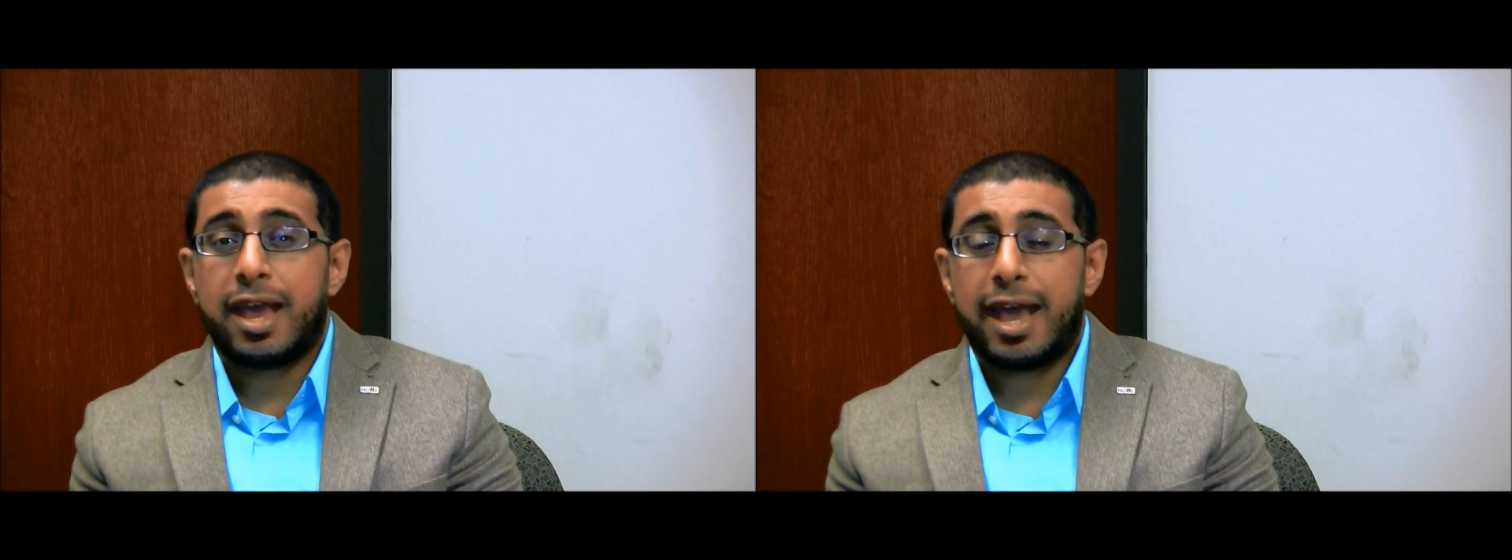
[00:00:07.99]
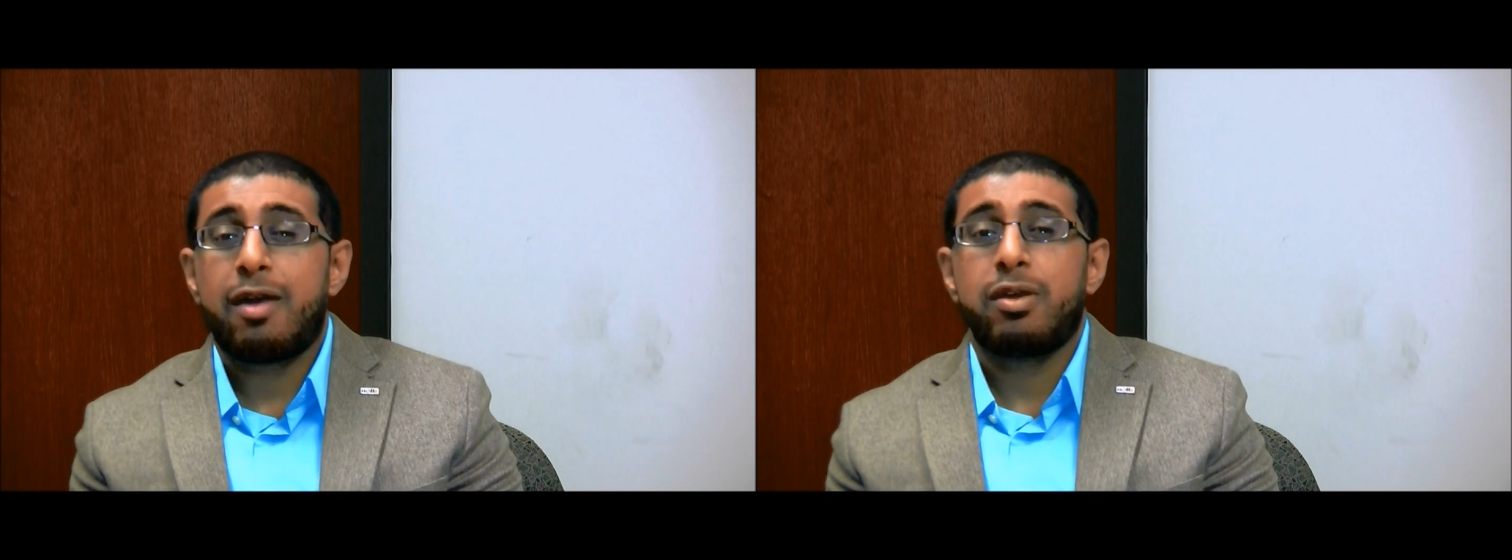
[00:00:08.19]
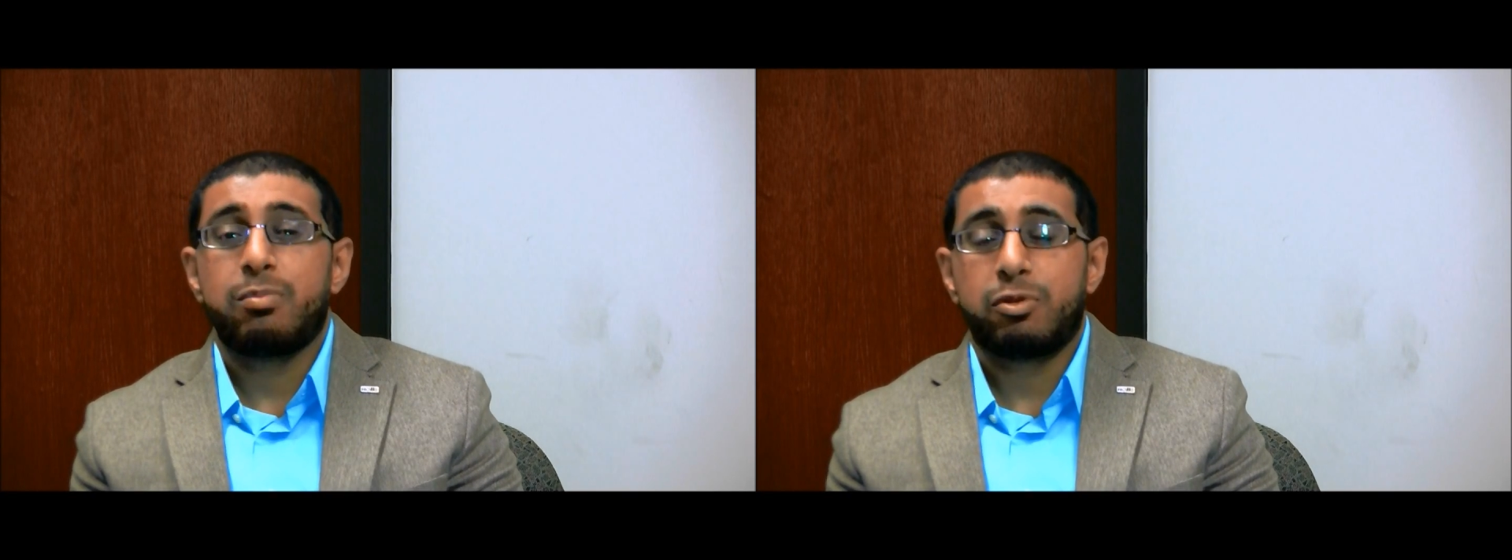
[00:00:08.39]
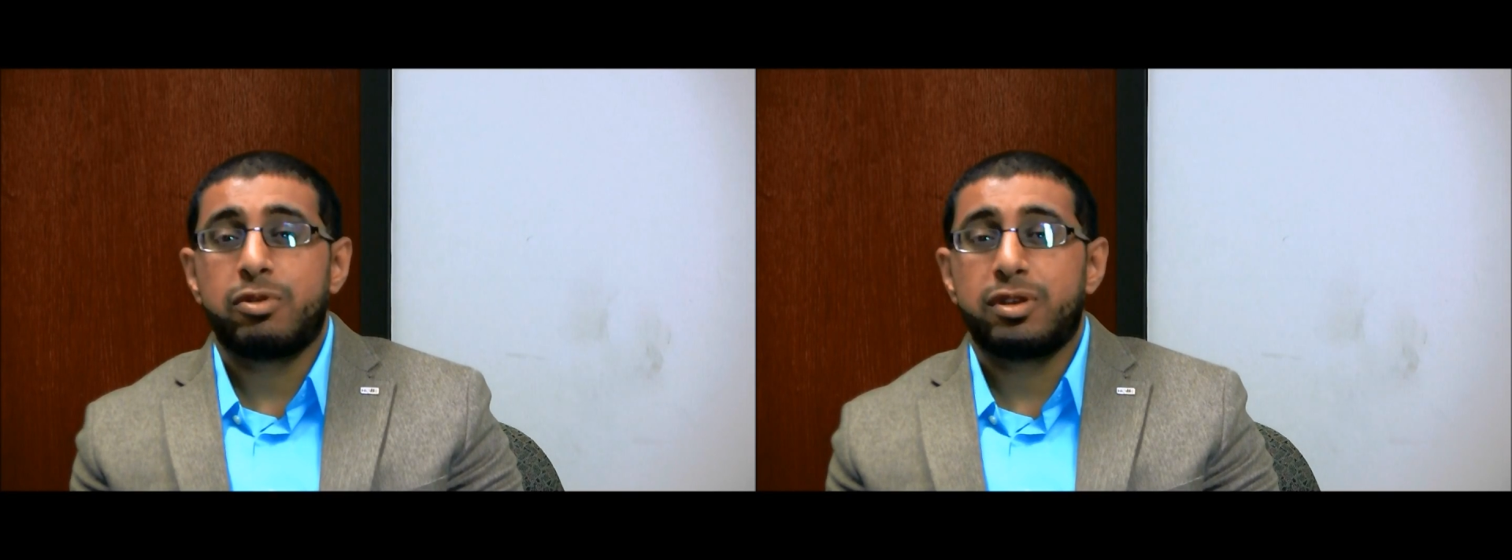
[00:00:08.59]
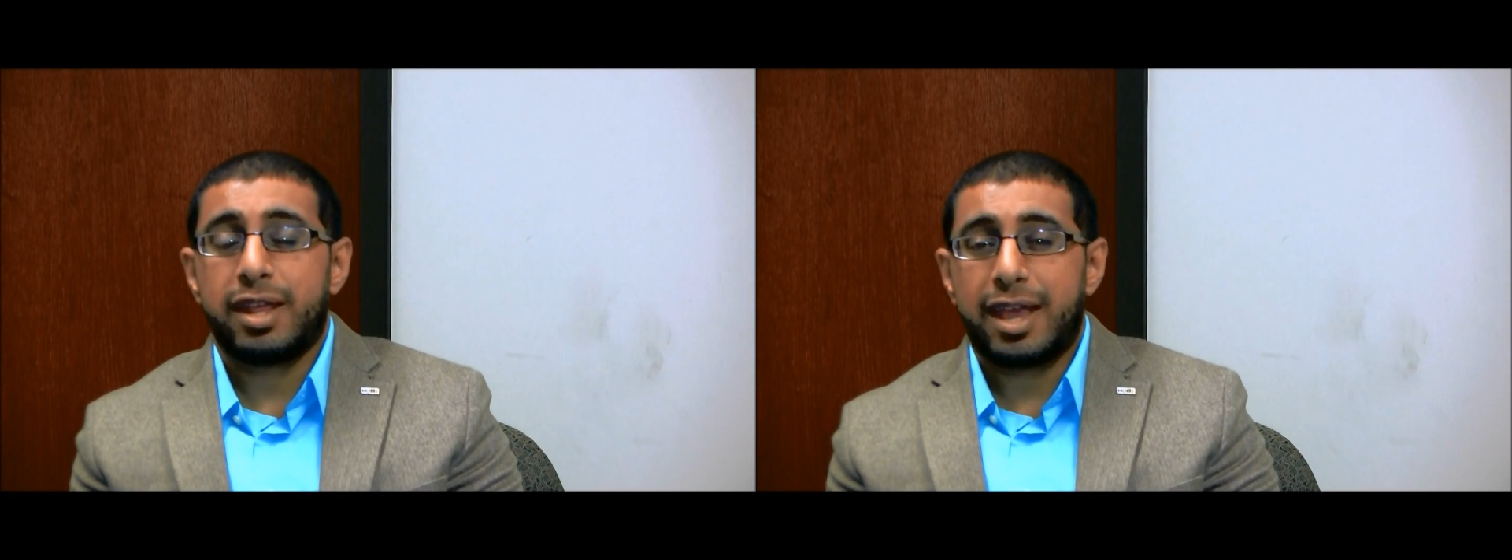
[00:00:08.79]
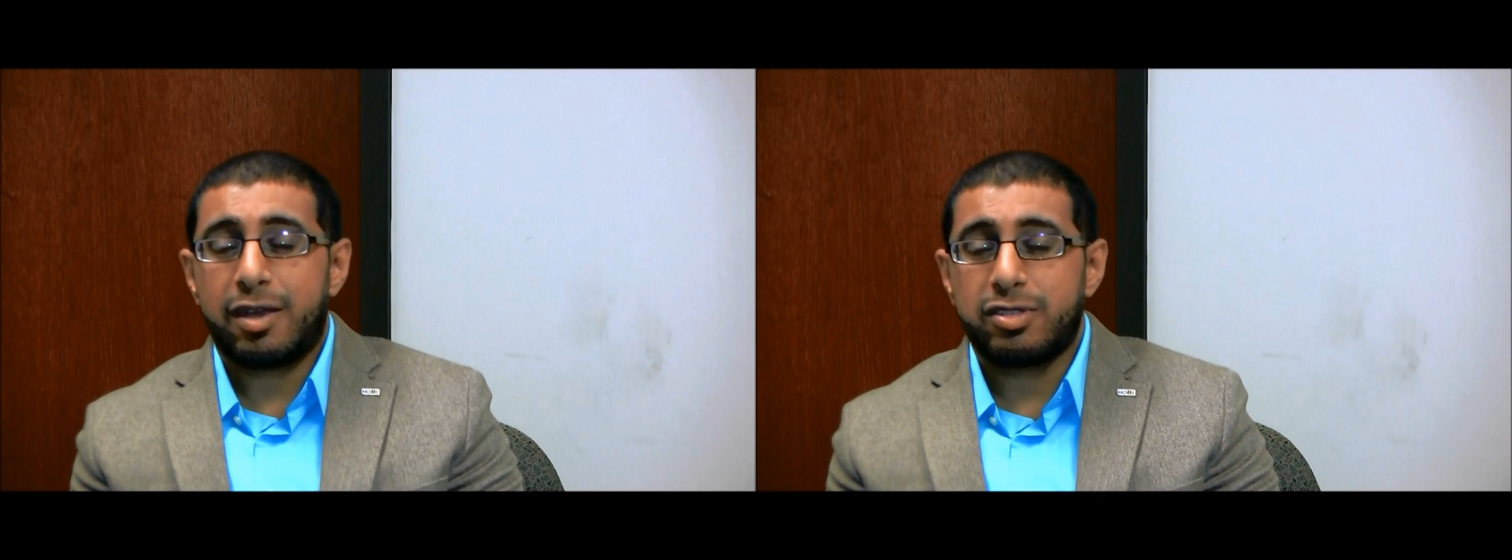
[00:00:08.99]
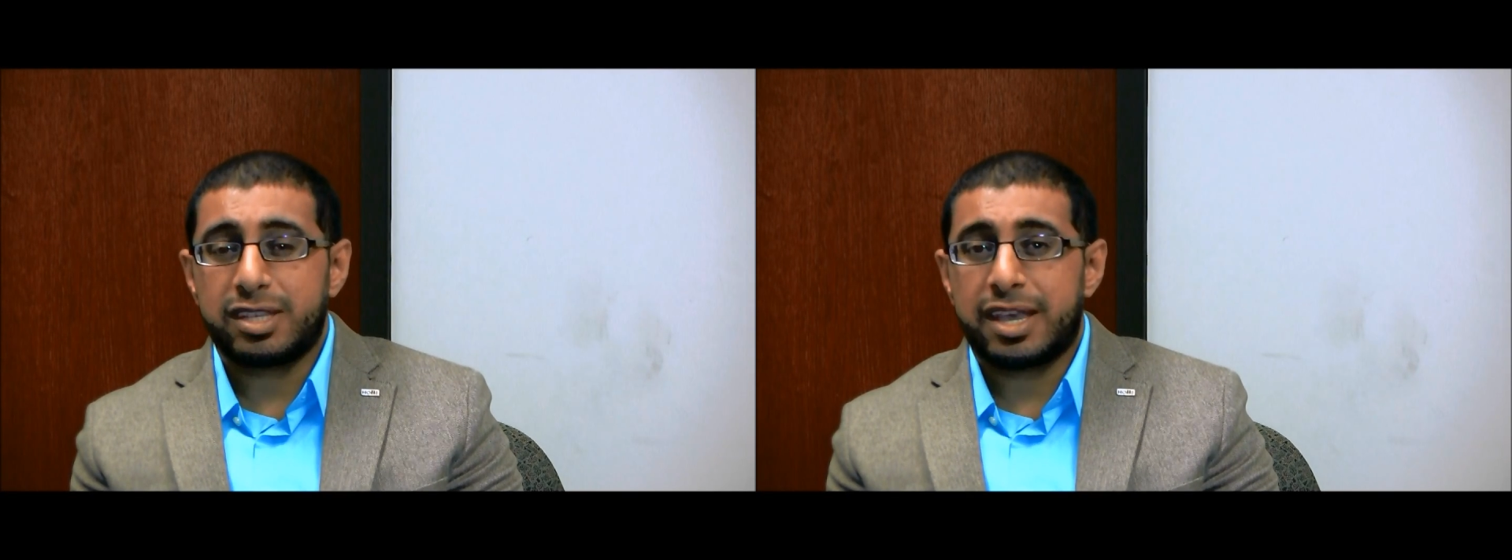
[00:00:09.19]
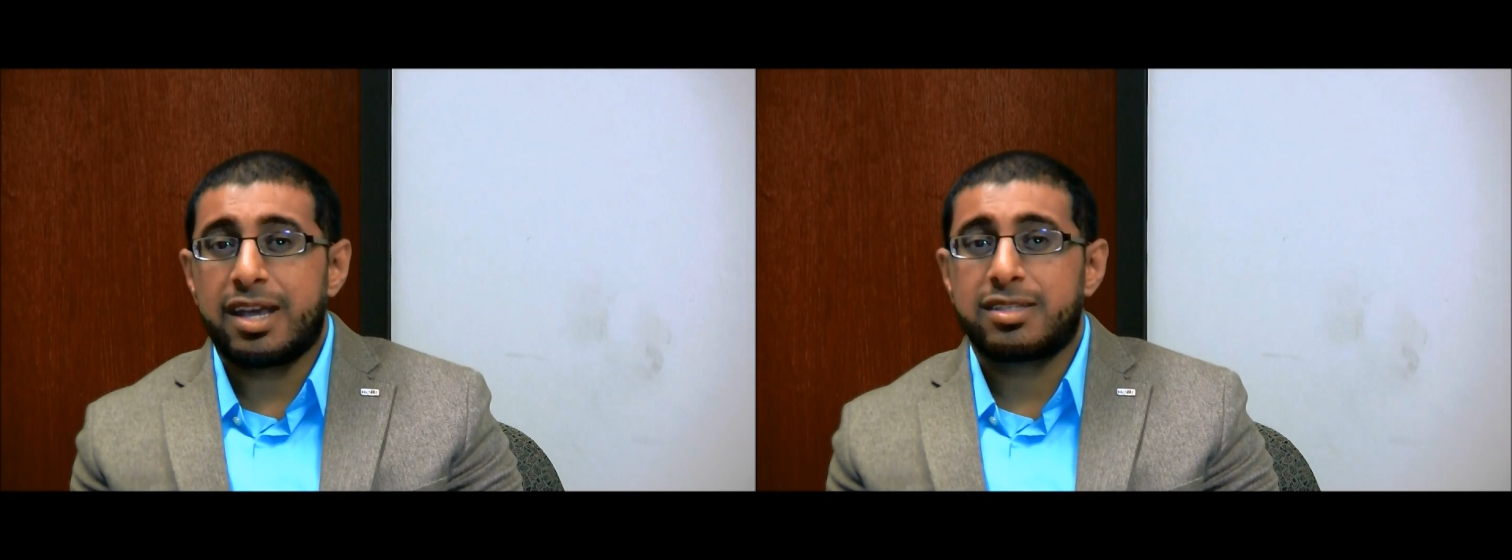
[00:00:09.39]
how important
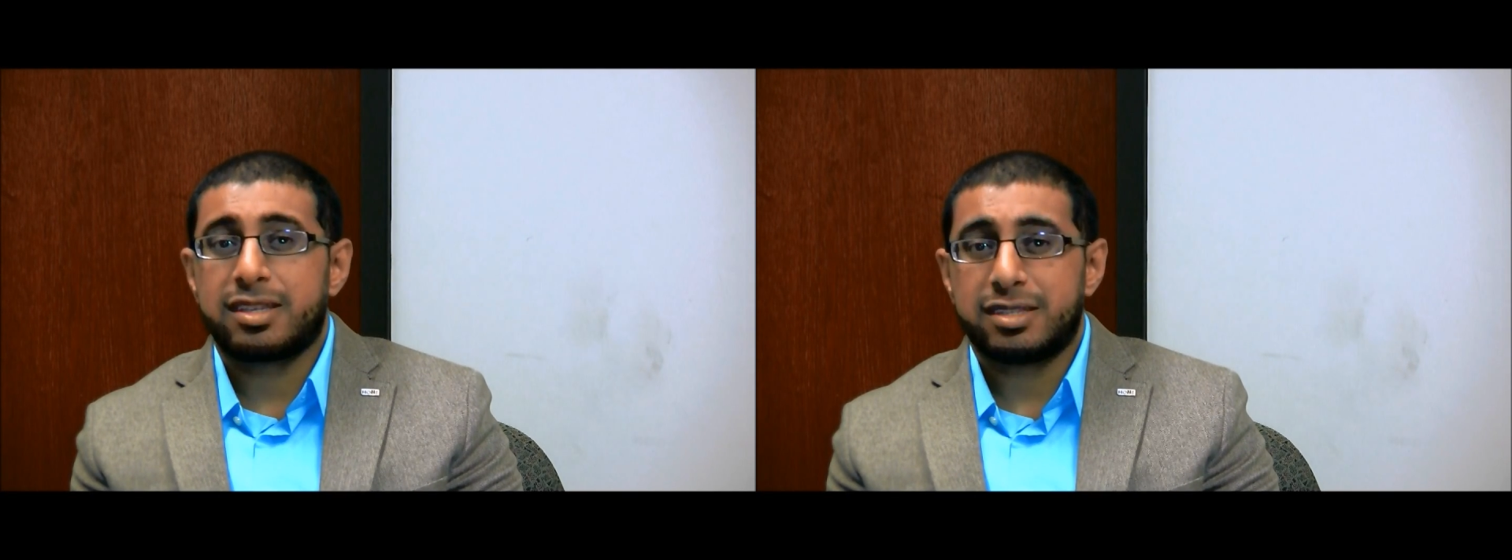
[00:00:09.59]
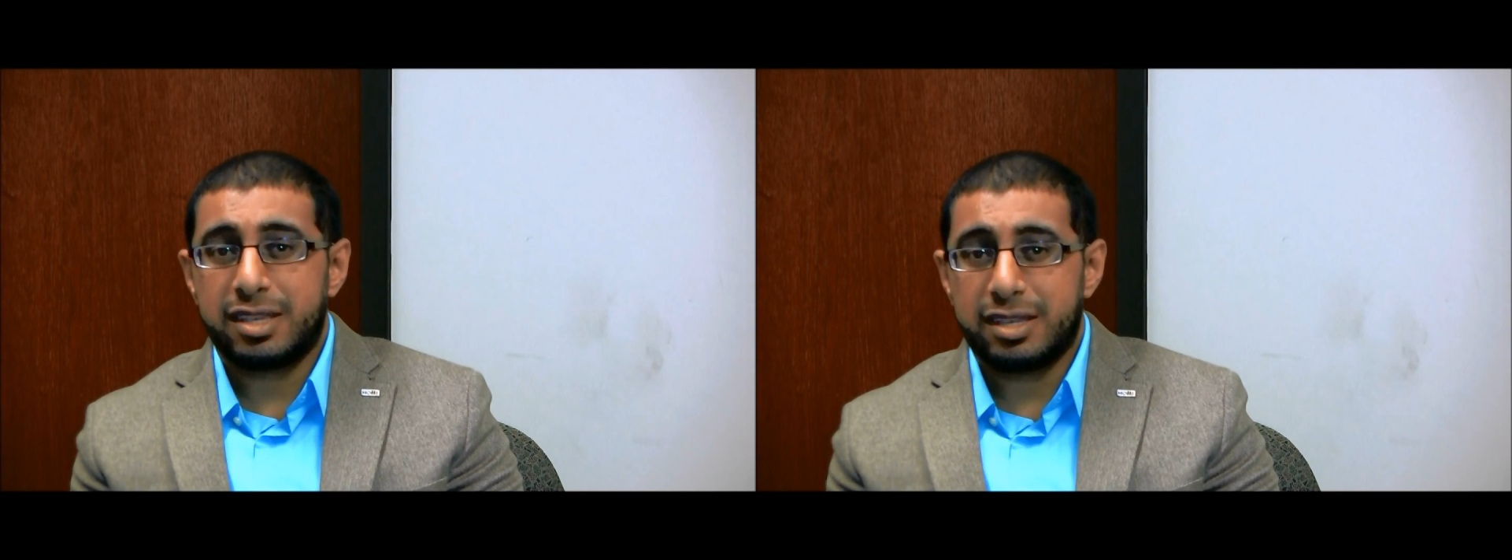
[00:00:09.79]
housing access